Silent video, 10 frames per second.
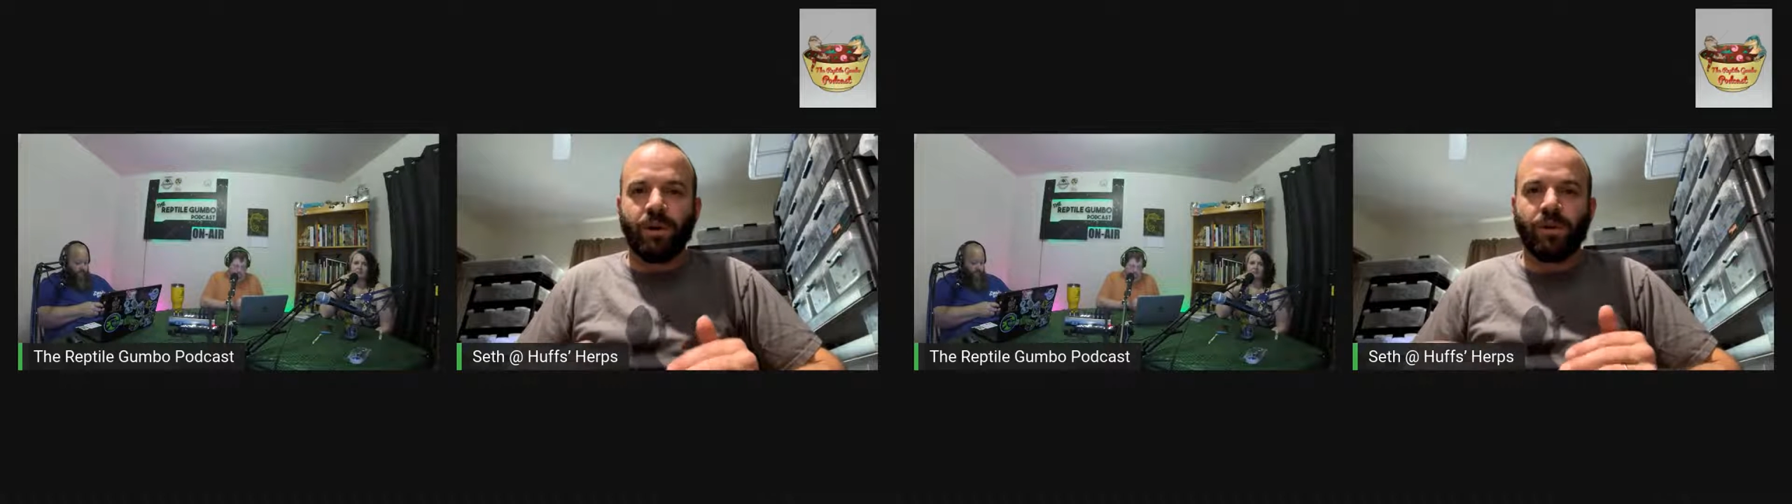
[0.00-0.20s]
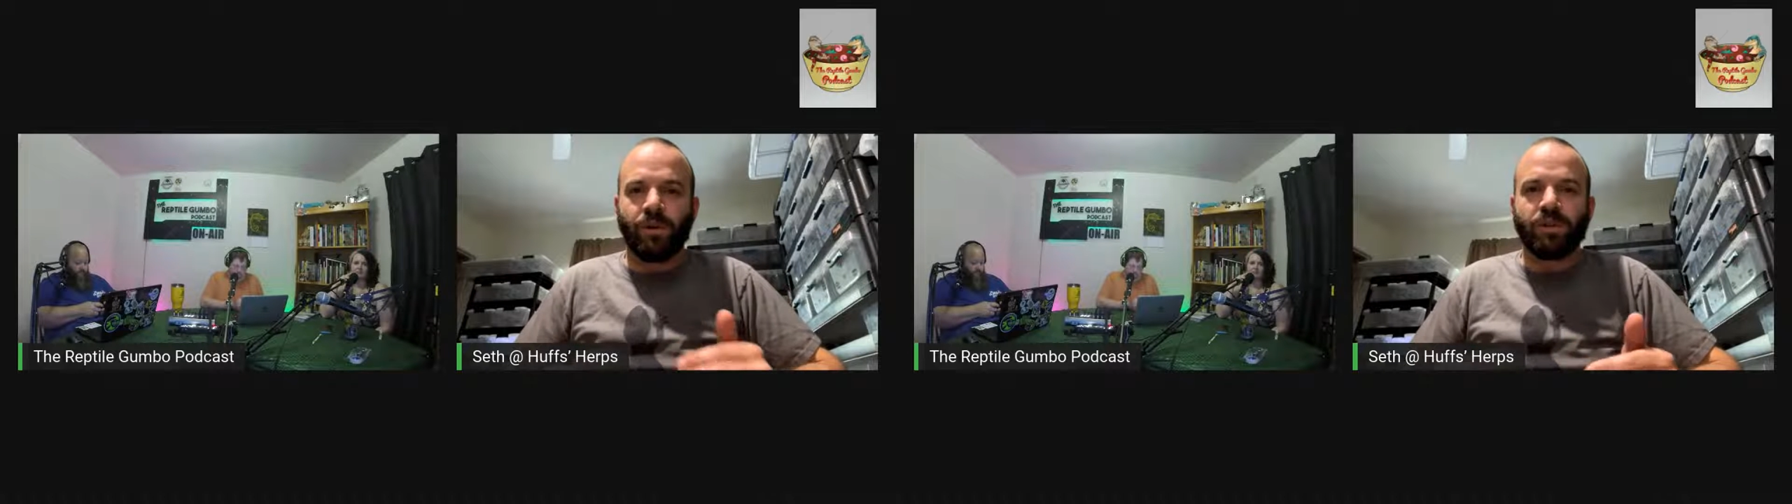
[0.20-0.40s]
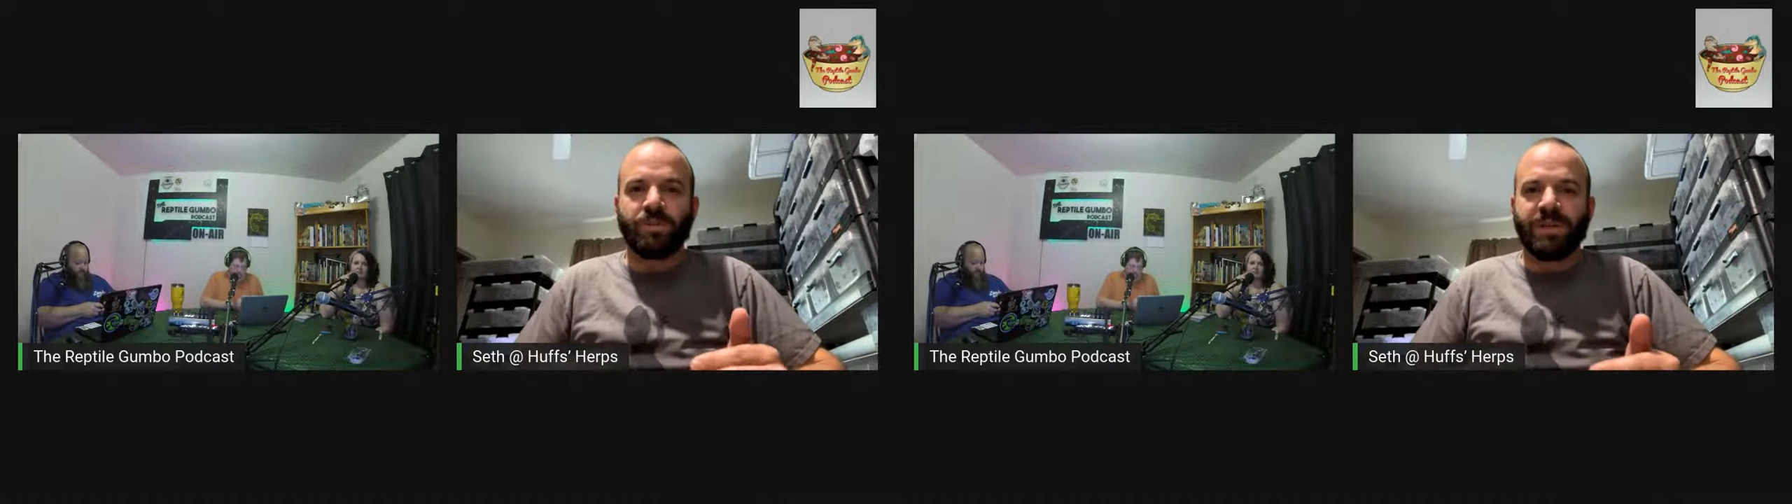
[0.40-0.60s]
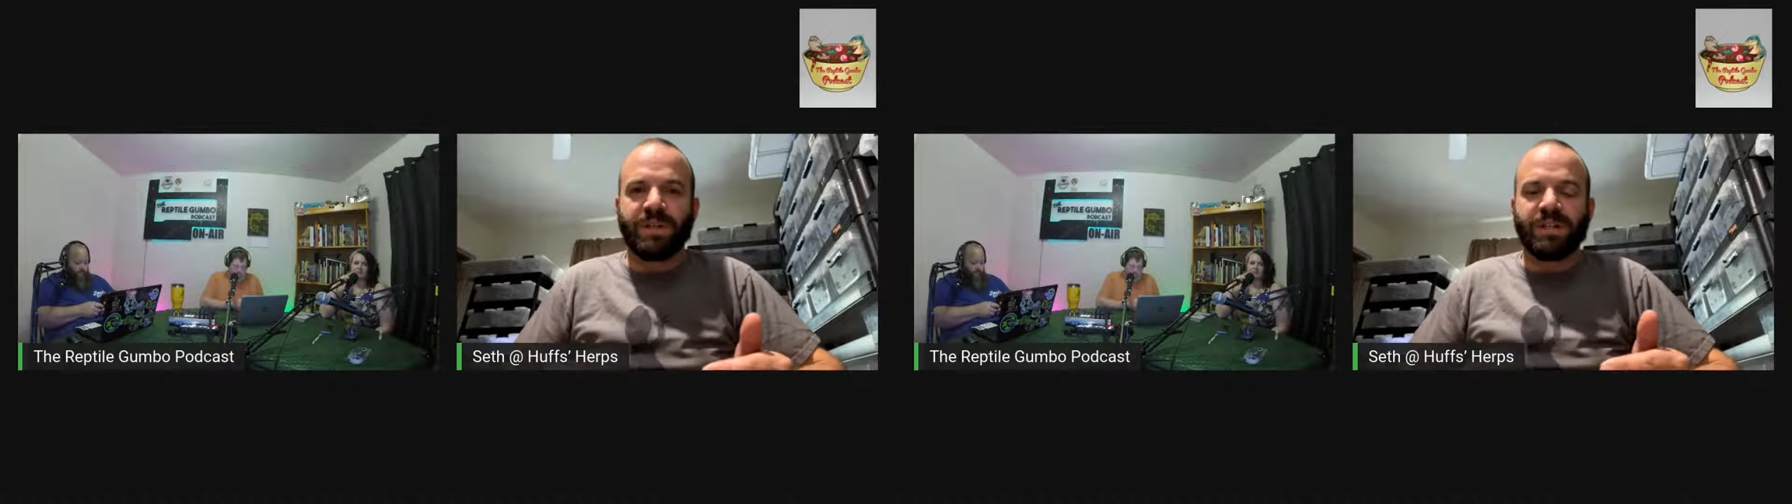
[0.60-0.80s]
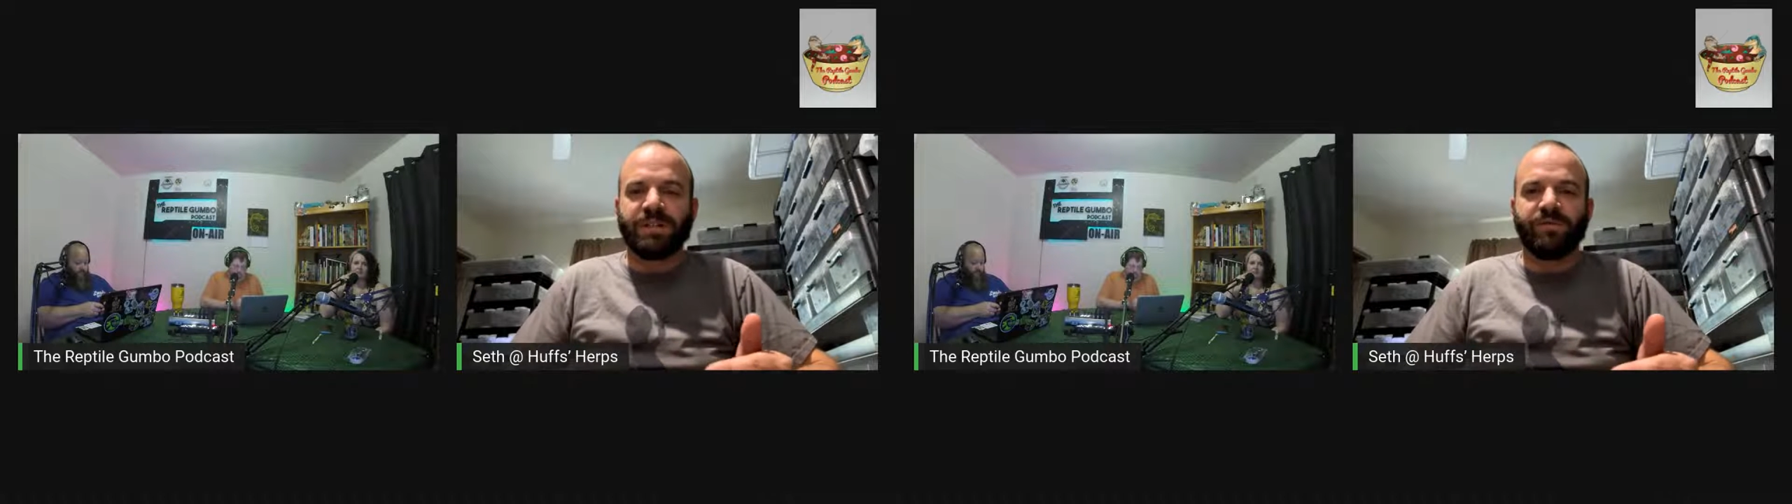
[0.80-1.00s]
are gross
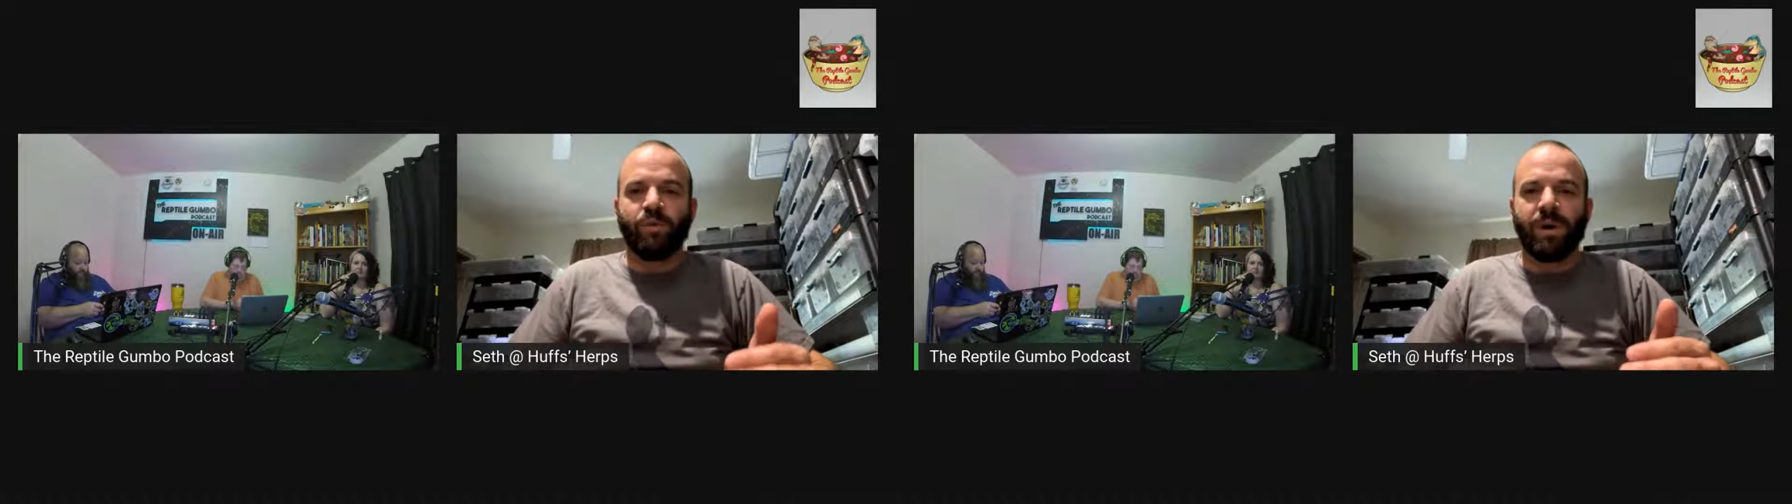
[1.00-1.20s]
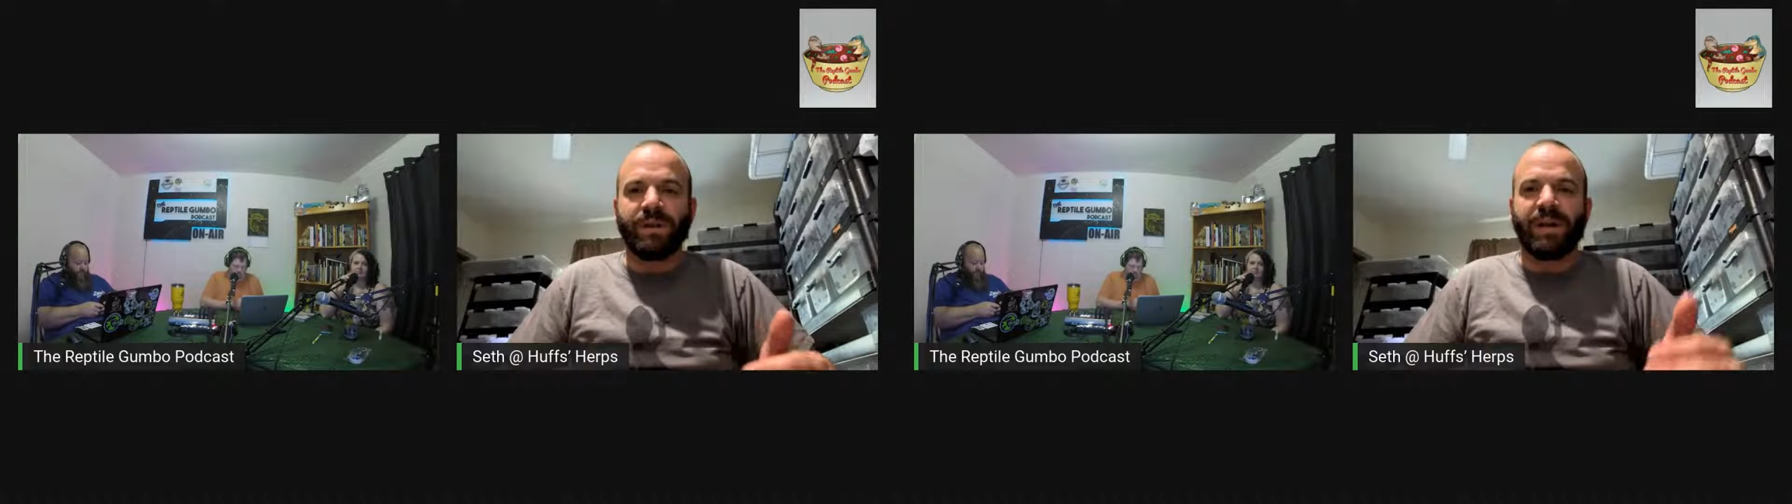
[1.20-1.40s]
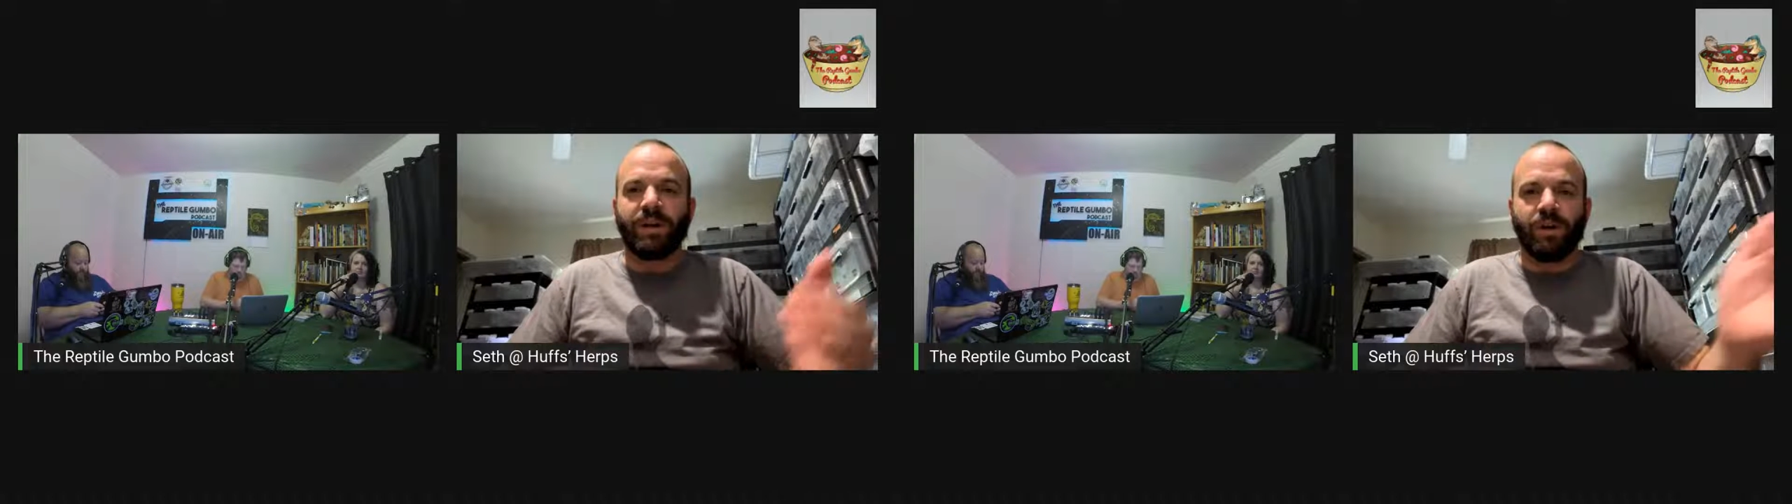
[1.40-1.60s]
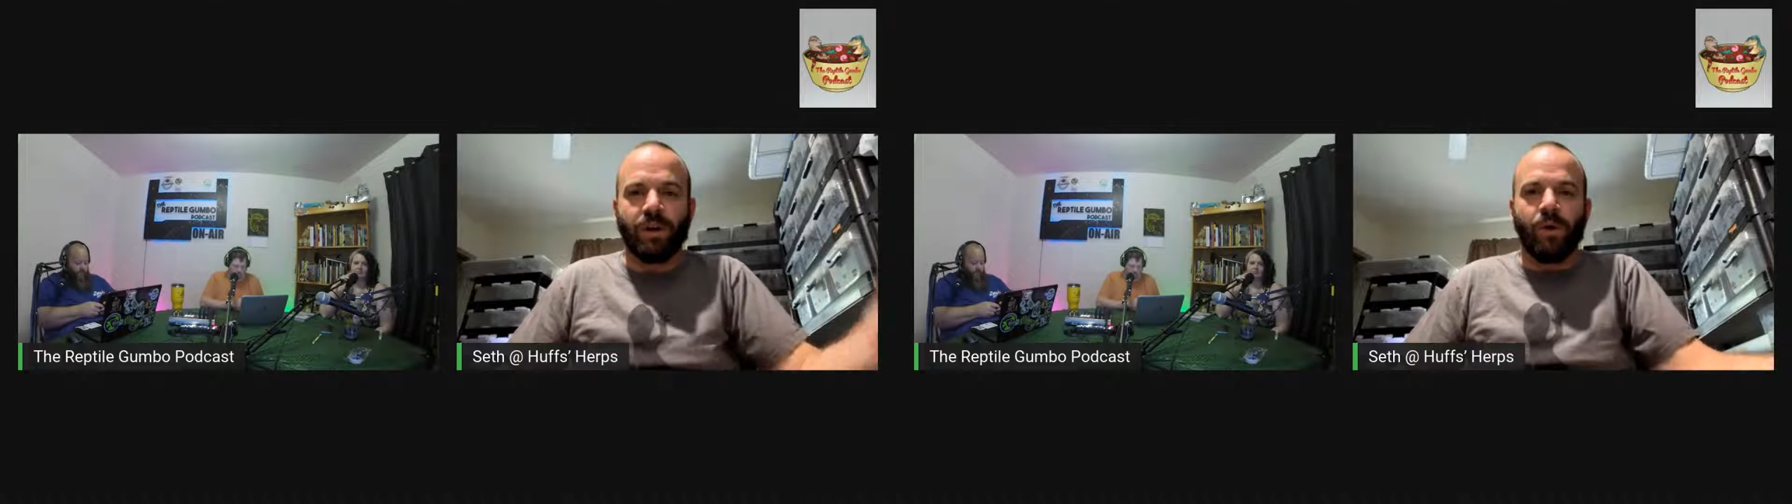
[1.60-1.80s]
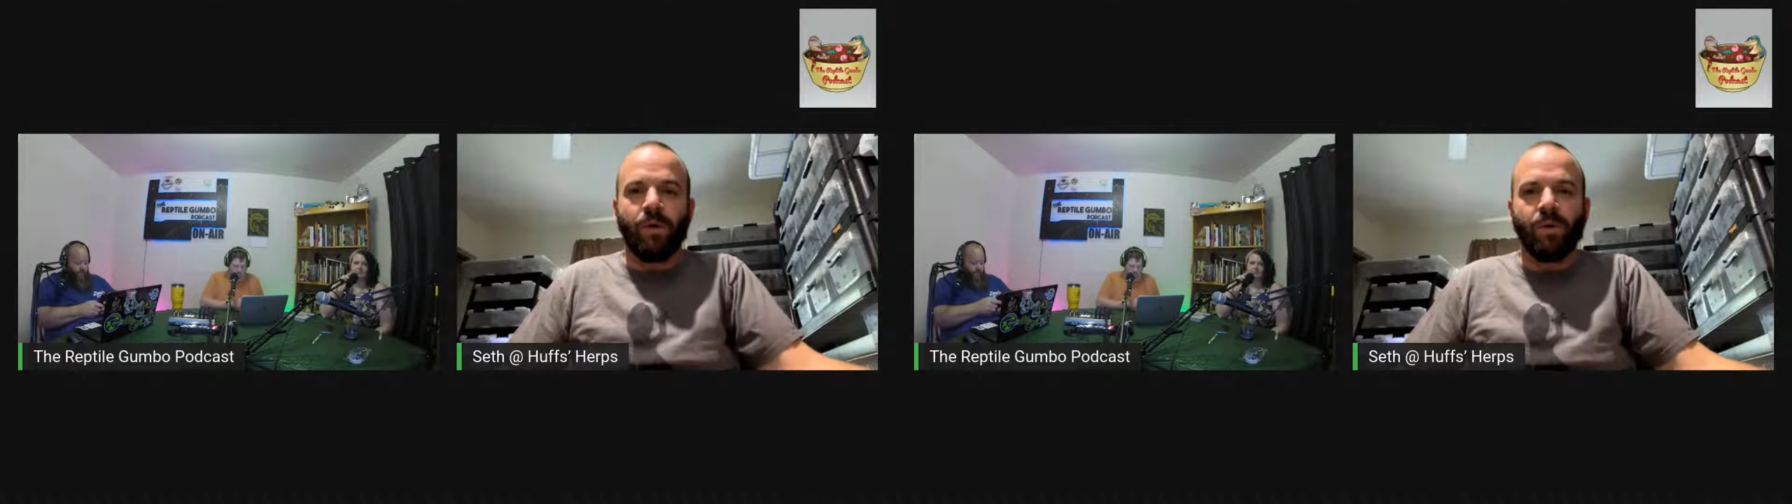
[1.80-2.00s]
because of where they
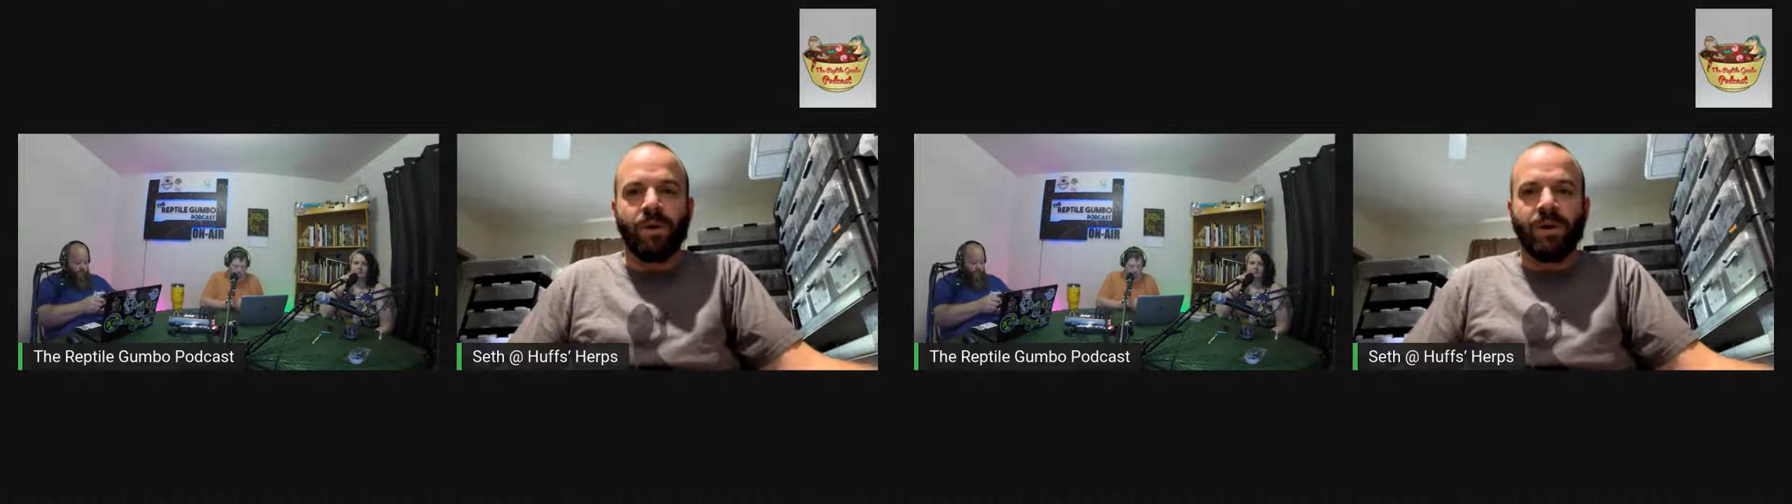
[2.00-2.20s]
go,